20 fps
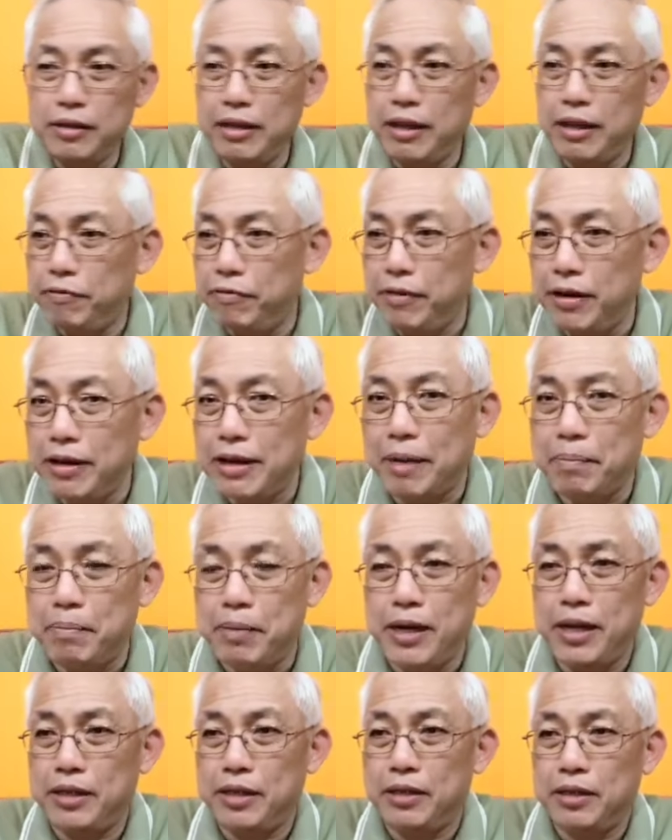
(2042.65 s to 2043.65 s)
different
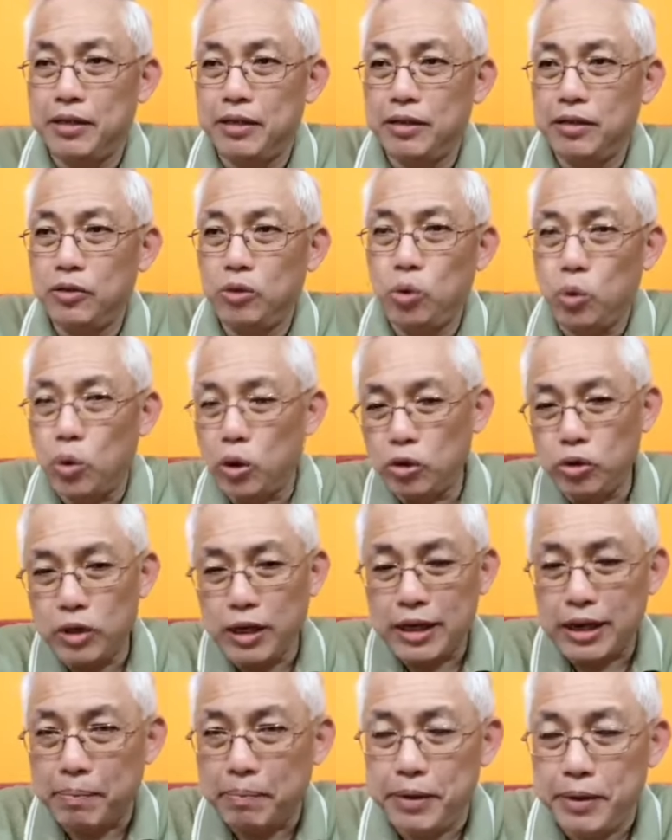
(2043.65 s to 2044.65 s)
companies, 2 or
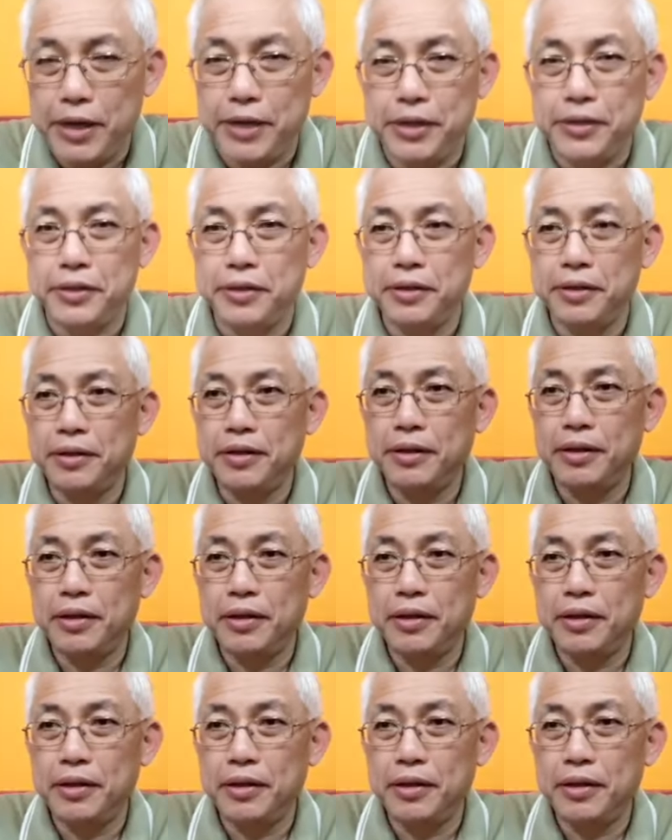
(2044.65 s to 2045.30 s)
3 companies,